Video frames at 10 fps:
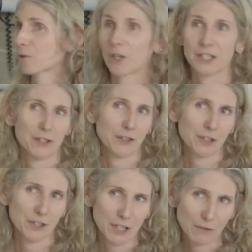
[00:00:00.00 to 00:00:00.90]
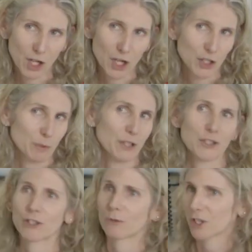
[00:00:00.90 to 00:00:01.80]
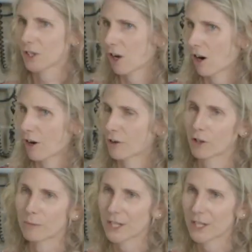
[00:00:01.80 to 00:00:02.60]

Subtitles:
of the body that they're self-conscious about due to a scar or a